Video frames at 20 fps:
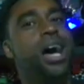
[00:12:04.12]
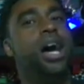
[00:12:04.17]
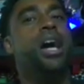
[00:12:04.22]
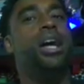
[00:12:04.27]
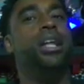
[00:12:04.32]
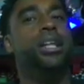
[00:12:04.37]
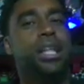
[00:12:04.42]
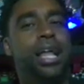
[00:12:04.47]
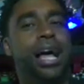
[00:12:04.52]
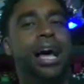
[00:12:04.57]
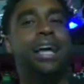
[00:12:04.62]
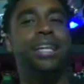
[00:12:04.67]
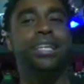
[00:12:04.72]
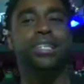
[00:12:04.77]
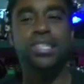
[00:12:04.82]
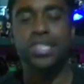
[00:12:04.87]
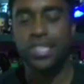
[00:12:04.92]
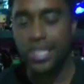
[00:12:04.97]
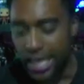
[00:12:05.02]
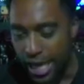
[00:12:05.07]
a lot of
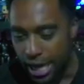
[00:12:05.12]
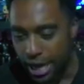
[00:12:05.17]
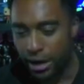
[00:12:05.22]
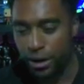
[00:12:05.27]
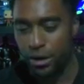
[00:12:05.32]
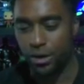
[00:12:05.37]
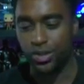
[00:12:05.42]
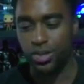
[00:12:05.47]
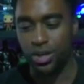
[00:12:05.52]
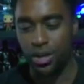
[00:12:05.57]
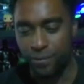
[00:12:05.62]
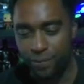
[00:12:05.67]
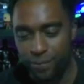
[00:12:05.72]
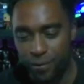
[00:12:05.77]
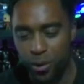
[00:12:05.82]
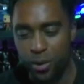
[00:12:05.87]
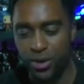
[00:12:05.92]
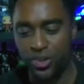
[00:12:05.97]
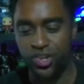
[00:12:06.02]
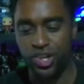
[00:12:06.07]
scares,
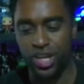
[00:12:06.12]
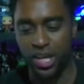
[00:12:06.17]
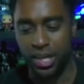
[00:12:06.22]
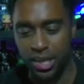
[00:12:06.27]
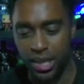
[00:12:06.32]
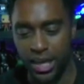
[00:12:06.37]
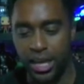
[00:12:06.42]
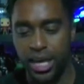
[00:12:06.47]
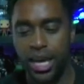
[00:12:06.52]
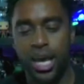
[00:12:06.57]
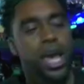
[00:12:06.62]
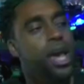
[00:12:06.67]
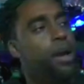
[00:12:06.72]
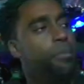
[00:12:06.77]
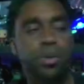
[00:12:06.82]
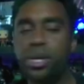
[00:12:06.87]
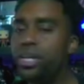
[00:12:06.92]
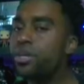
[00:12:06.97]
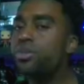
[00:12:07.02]
unfortunately. Peter's